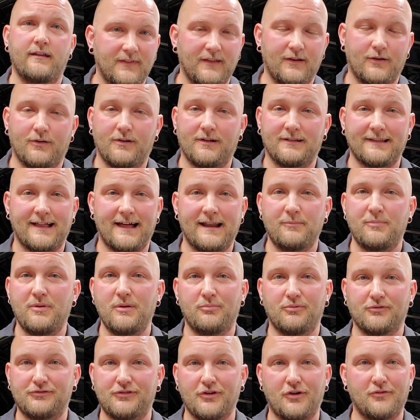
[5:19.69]
A lot of
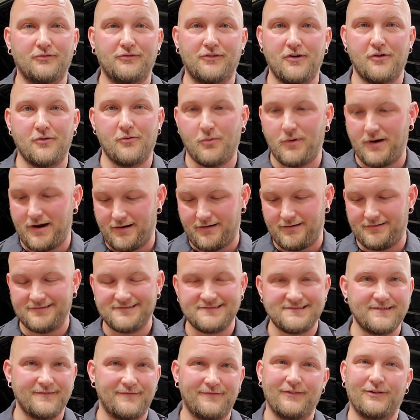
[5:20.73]
people don't know where
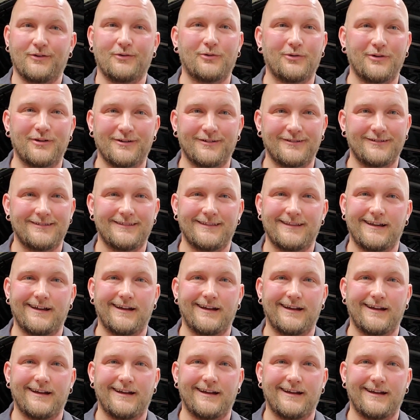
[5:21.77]
to fill oil,